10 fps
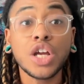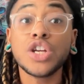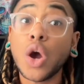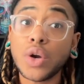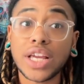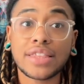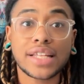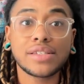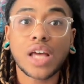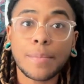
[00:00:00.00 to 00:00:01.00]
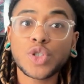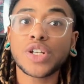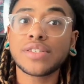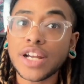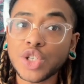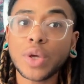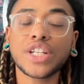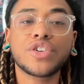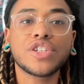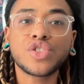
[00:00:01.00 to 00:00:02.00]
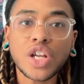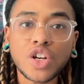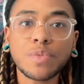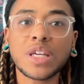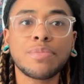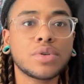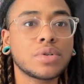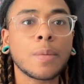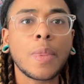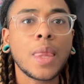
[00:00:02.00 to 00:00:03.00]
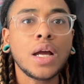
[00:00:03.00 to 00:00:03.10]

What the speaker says: noting that some transsexual and transgender people